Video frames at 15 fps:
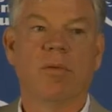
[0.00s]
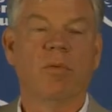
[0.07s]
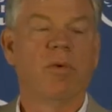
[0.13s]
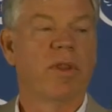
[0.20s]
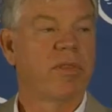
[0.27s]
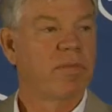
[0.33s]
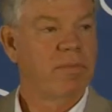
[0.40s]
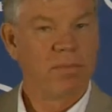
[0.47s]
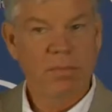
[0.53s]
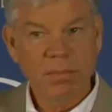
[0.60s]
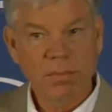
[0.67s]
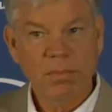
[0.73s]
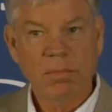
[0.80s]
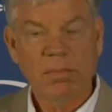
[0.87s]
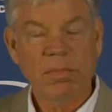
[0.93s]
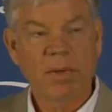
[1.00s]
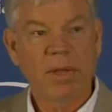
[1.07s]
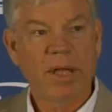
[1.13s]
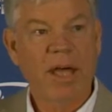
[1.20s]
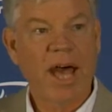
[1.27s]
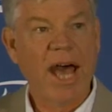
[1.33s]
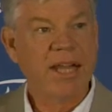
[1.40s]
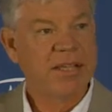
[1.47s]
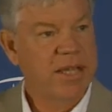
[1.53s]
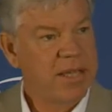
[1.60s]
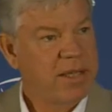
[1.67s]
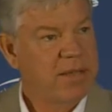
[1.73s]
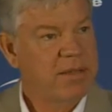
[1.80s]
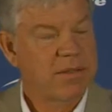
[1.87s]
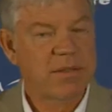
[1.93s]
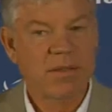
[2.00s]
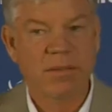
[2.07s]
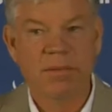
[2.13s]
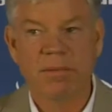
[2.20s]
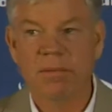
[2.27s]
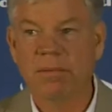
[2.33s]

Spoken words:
with ideas,